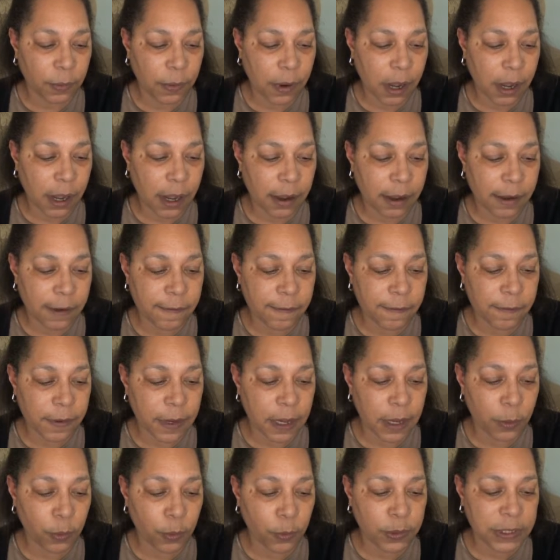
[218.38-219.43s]
of
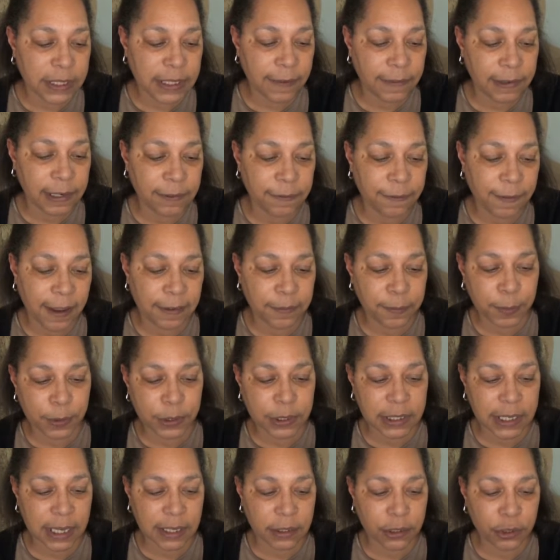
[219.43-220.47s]

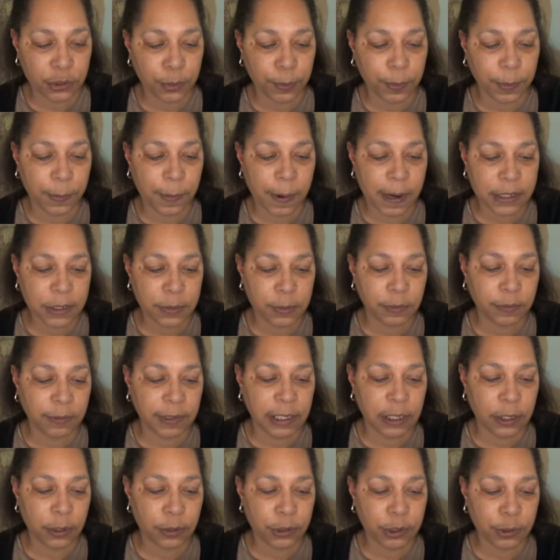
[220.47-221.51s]
75% superwash
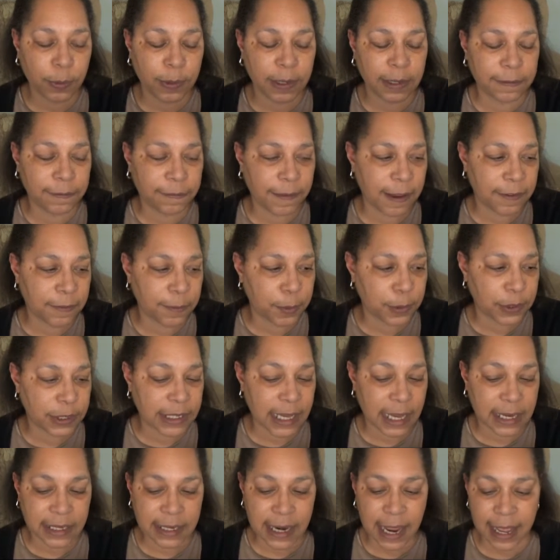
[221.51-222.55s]
merino,
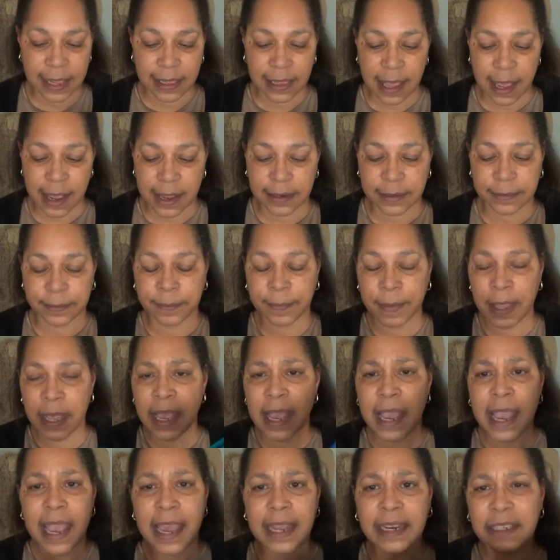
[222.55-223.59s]
25% nylon.
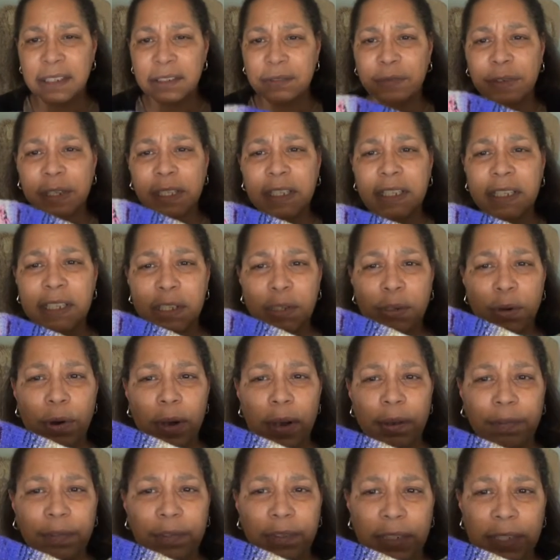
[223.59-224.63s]
And it's really
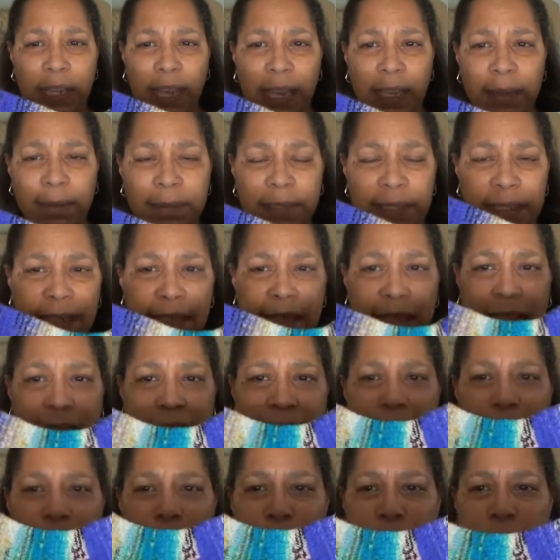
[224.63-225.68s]
soft. I didn't
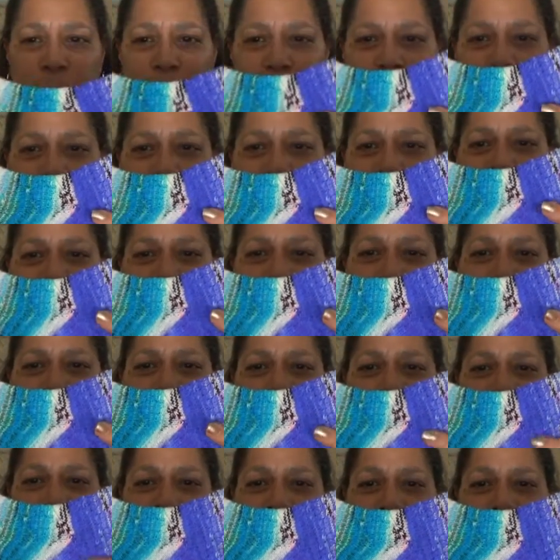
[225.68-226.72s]
think it would be, but it
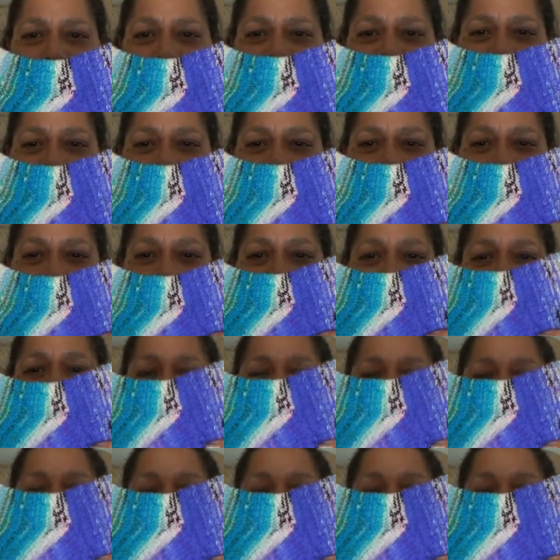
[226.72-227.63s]
is. So